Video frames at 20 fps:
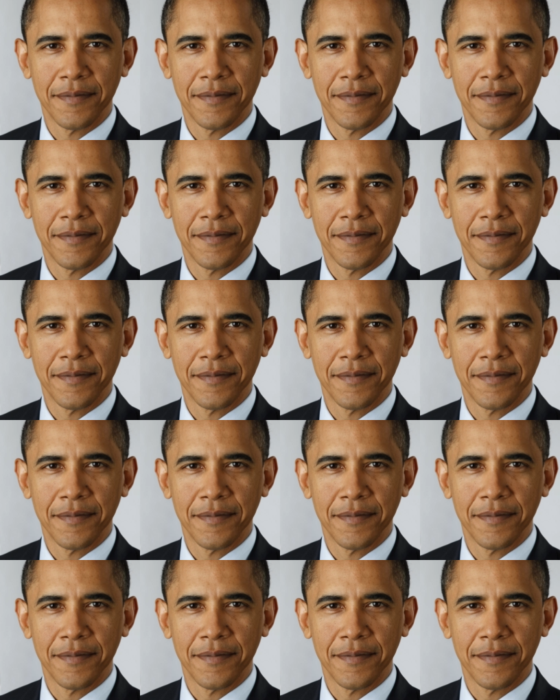
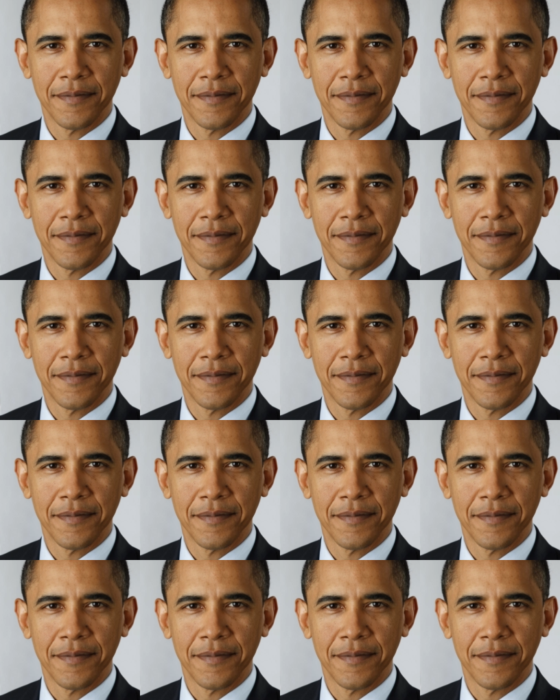
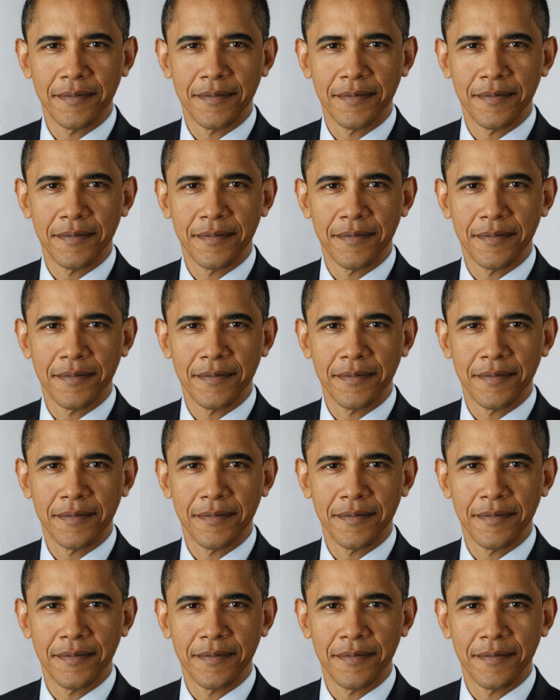
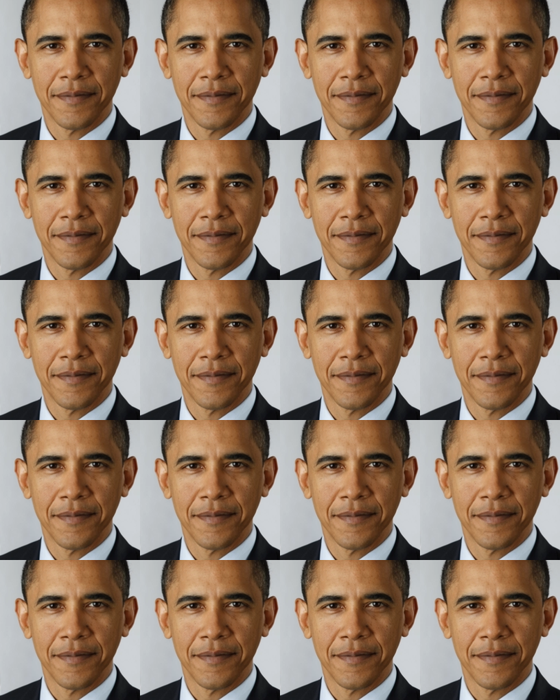
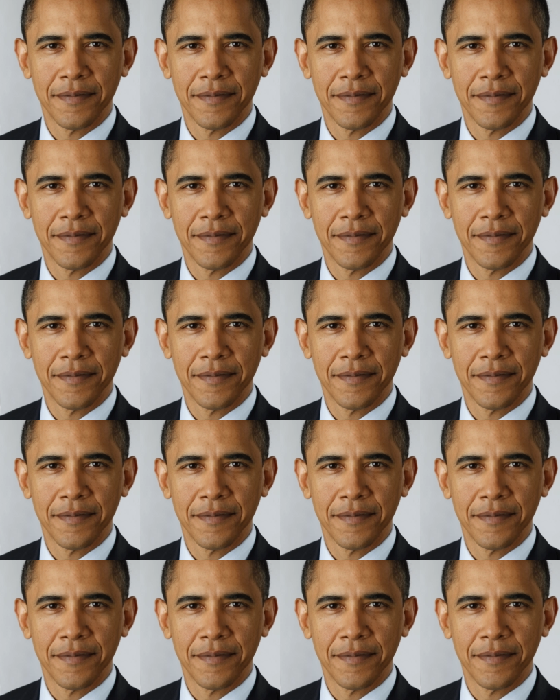
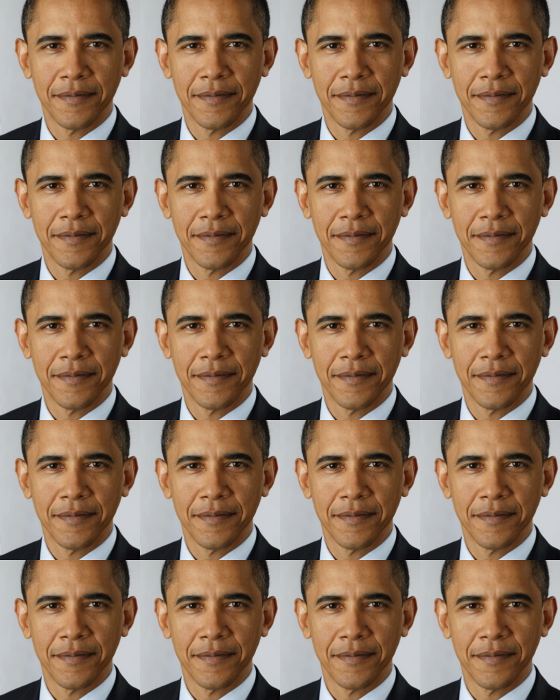
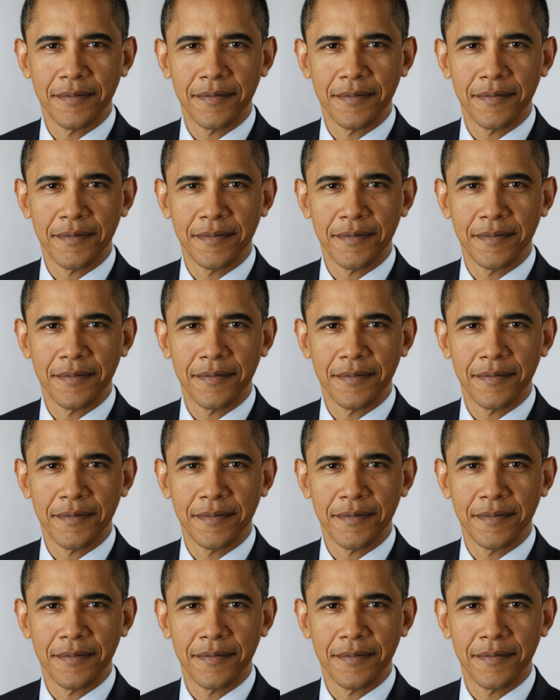
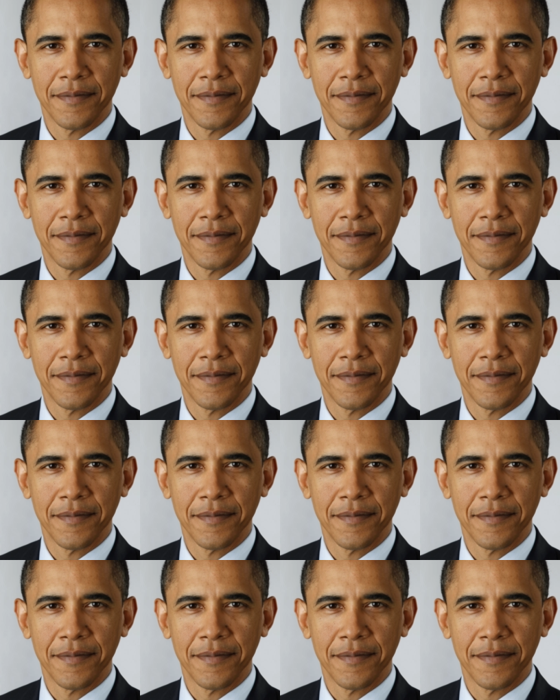(no lip movement)